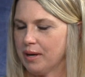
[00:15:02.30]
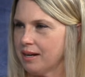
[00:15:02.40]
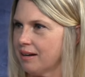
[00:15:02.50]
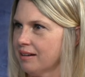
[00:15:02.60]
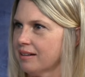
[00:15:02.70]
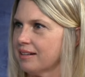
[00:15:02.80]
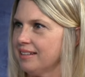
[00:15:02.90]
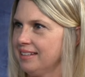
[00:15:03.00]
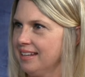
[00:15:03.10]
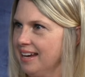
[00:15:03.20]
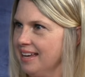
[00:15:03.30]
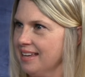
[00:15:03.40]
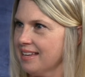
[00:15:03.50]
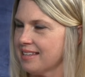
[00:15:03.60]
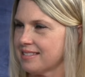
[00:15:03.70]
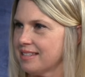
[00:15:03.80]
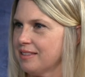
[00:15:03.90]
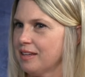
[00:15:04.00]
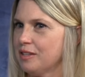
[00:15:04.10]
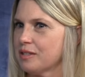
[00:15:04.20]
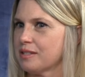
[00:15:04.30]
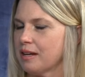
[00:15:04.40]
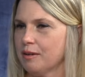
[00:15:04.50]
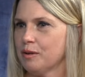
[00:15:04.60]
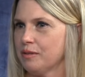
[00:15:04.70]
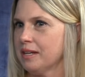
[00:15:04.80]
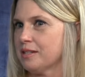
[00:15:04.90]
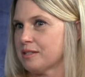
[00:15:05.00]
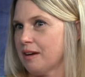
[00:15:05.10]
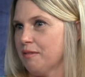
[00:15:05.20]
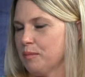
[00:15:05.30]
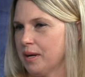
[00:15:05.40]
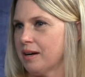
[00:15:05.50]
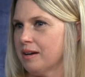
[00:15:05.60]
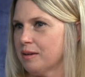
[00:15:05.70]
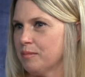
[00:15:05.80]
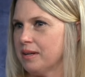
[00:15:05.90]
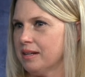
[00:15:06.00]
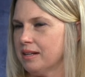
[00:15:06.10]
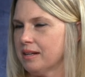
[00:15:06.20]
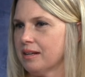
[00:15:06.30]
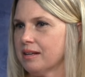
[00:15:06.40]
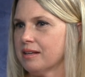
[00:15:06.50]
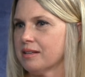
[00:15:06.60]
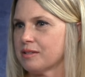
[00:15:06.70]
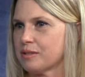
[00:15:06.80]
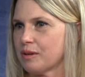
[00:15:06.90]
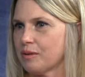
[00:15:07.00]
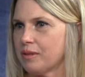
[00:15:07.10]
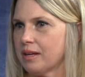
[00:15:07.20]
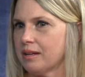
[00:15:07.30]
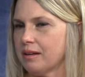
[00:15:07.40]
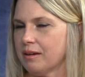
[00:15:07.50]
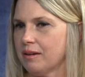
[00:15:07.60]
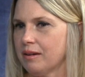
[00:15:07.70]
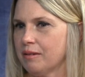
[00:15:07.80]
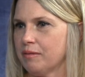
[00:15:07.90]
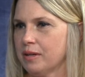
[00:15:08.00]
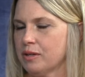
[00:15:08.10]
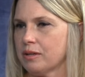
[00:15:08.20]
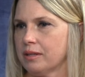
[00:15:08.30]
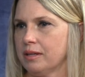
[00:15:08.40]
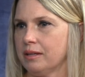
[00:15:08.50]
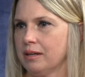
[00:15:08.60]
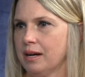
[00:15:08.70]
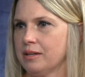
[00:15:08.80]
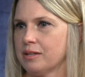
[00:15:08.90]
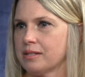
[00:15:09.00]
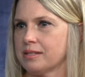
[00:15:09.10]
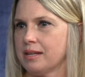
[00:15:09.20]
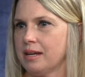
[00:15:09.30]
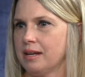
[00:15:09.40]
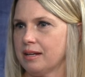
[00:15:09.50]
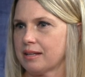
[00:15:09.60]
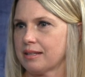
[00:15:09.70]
heart. yes, and, they just so, no, they just softened my heart and made it so that eventually God just said,